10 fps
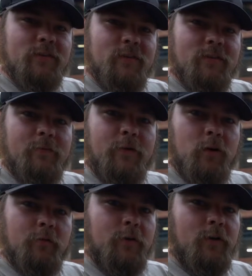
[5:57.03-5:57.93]
since I've been
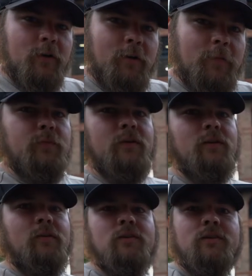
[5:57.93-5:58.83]
over in Europe. It's
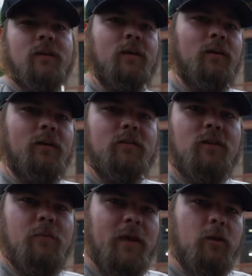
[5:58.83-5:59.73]
basically just like a
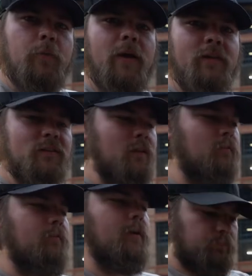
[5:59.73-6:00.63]
tomato paste that's
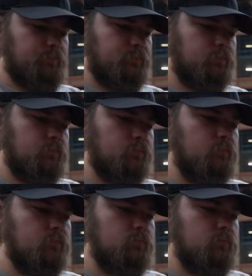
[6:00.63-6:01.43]
very, very spicy.